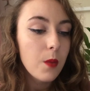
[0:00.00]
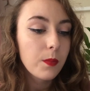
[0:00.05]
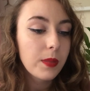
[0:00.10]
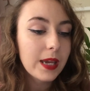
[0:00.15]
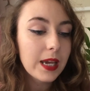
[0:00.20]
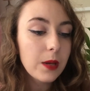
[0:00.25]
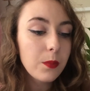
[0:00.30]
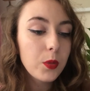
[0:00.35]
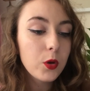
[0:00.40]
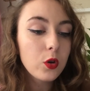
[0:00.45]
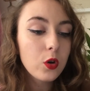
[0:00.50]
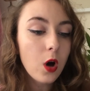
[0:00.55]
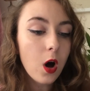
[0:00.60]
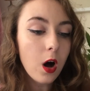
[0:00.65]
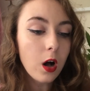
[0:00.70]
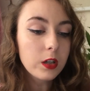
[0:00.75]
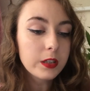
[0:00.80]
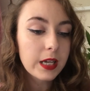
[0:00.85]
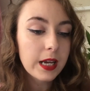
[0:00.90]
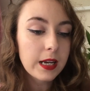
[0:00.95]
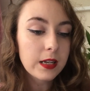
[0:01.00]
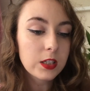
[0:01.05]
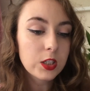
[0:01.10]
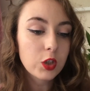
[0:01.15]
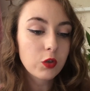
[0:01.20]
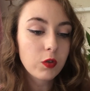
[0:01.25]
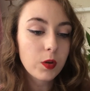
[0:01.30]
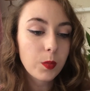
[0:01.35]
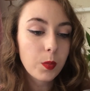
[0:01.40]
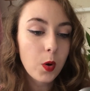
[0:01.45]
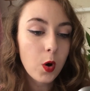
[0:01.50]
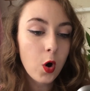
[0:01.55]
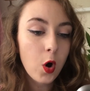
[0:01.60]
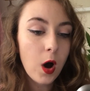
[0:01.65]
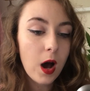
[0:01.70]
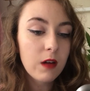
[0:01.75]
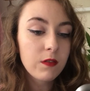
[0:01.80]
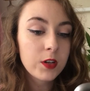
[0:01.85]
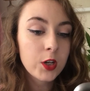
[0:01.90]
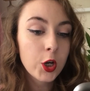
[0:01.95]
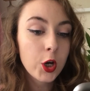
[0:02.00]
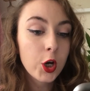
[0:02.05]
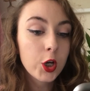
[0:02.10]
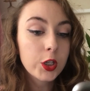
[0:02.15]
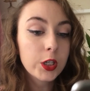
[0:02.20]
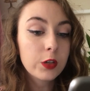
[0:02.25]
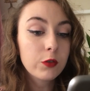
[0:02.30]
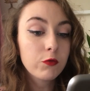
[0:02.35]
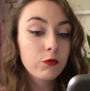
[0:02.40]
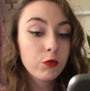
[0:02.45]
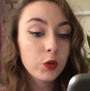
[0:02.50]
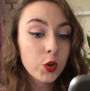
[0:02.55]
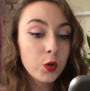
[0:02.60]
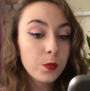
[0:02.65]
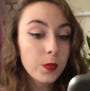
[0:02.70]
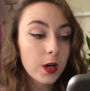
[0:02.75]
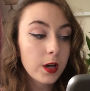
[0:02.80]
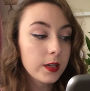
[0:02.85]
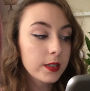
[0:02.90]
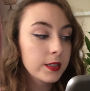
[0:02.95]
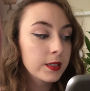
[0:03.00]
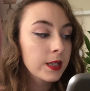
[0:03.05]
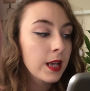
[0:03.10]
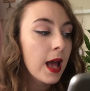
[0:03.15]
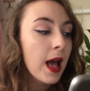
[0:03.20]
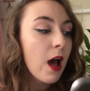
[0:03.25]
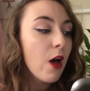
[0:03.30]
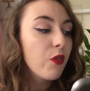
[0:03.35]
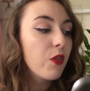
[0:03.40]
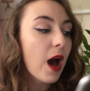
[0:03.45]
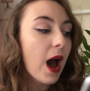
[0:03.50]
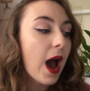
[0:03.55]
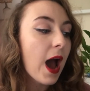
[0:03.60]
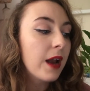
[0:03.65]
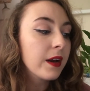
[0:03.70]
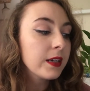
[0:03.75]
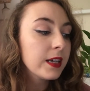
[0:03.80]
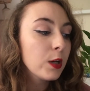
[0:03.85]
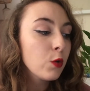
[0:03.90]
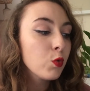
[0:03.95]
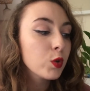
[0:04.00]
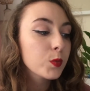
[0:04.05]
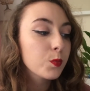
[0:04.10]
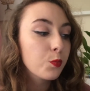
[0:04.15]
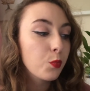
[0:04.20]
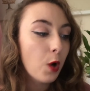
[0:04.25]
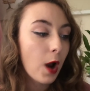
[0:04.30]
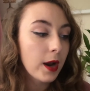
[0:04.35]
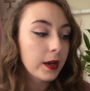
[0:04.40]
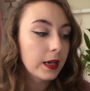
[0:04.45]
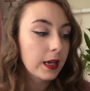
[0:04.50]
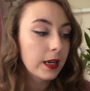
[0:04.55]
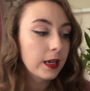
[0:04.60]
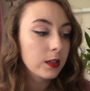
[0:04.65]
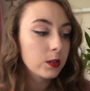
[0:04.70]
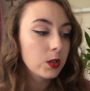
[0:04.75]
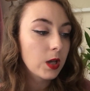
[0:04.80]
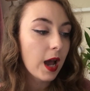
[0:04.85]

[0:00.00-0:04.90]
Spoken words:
people called in to report having heard rumours that Andy was bragging